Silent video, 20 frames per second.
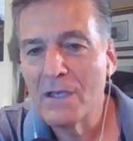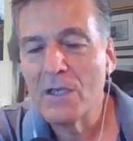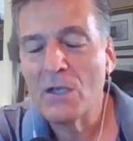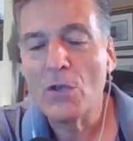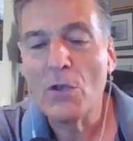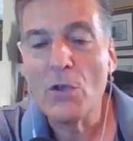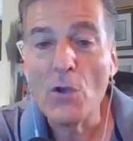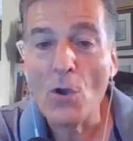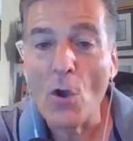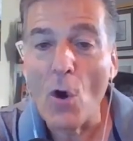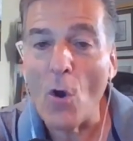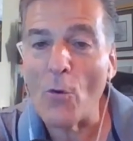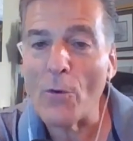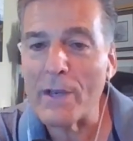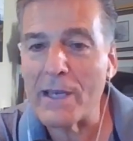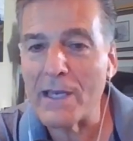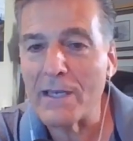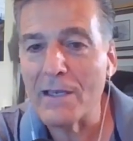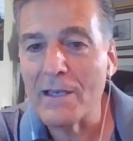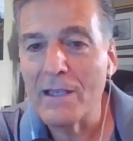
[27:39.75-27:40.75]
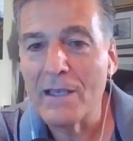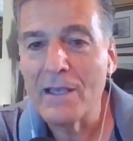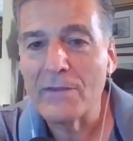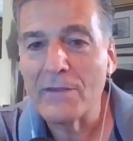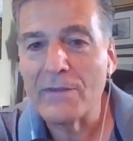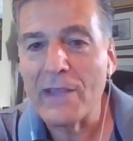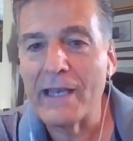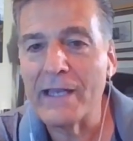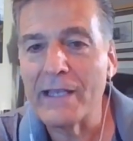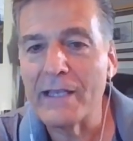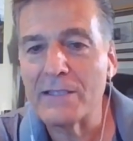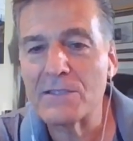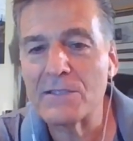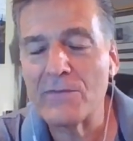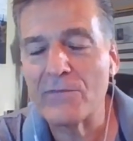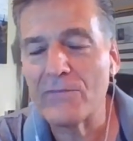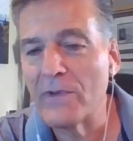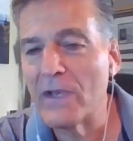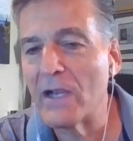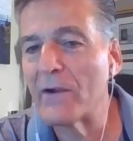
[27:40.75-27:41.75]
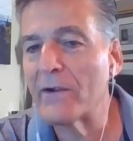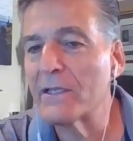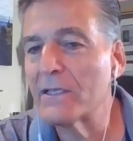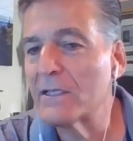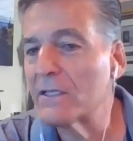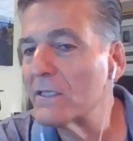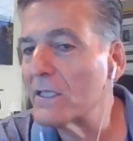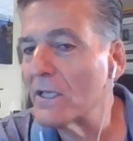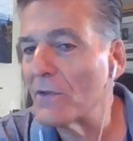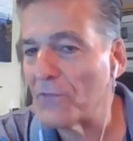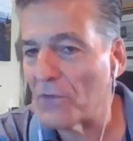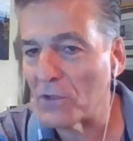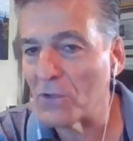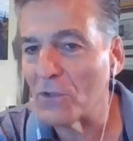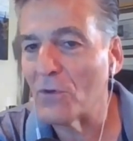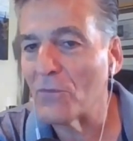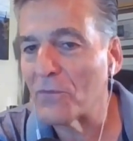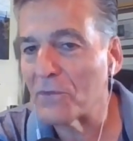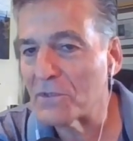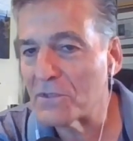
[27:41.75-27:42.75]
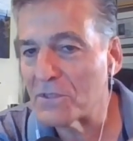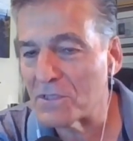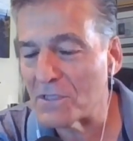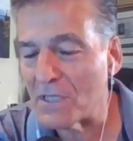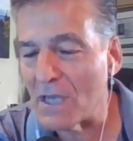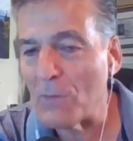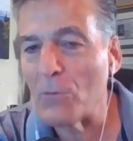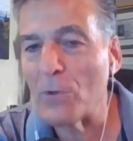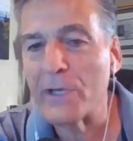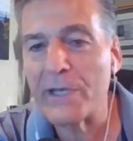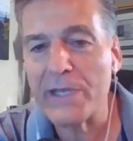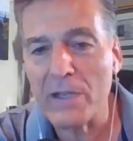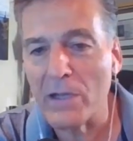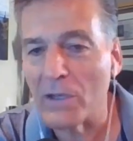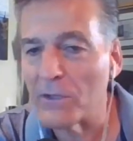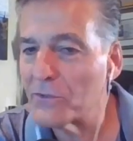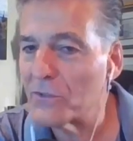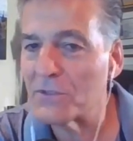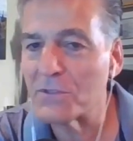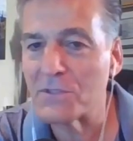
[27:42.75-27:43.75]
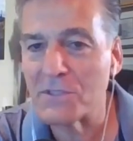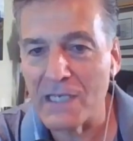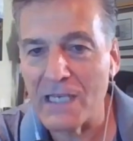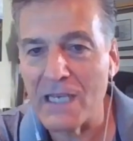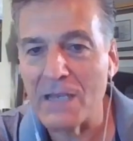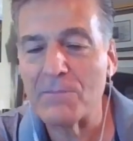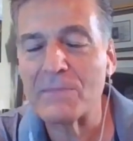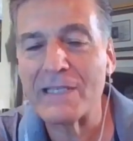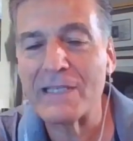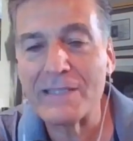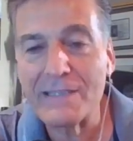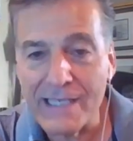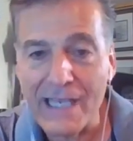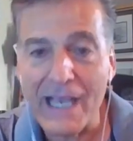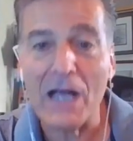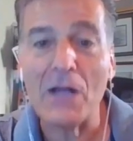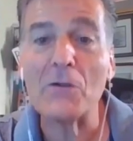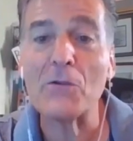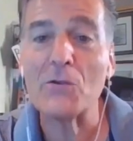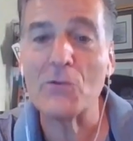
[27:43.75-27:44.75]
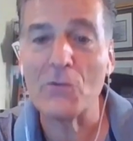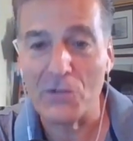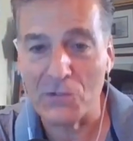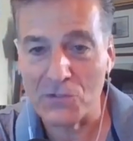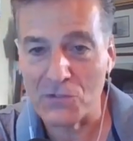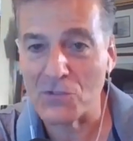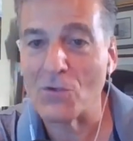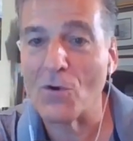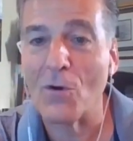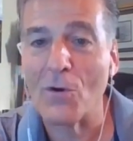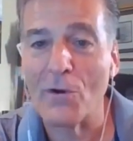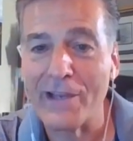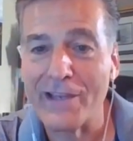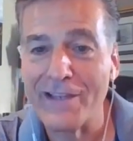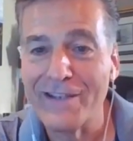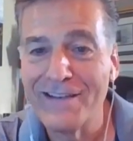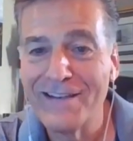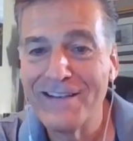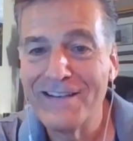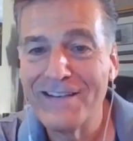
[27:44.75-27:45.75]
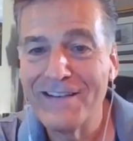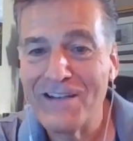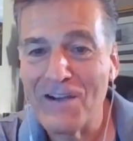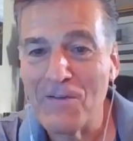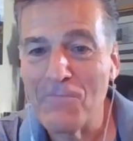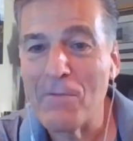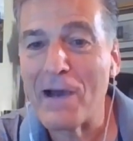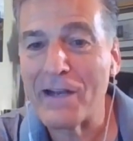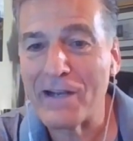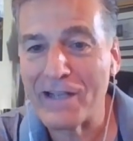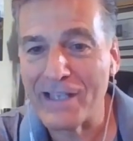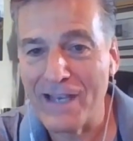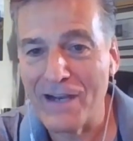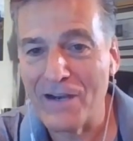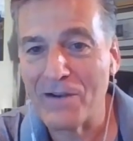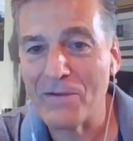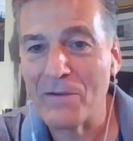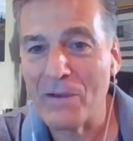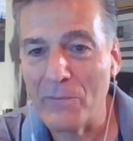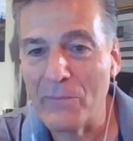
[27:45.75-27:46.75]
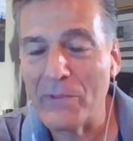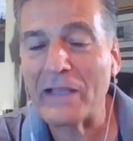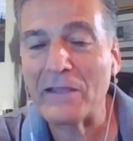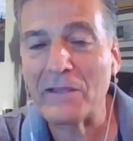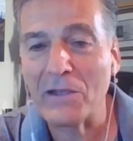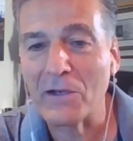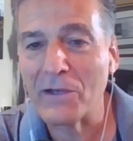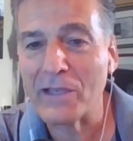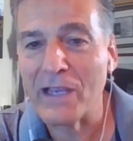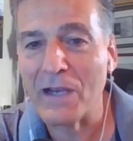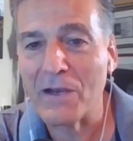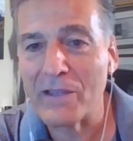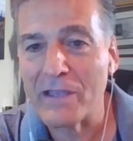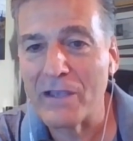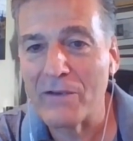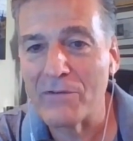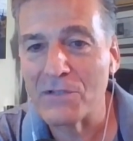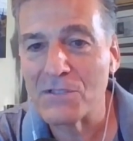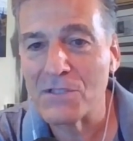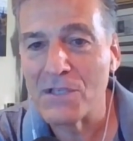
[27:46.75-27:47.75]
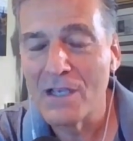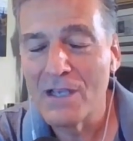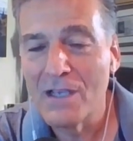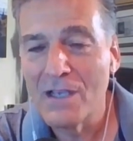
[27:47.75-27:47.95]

knowing that it's very difficult for someone on your team to tell you their story about about their caregivers?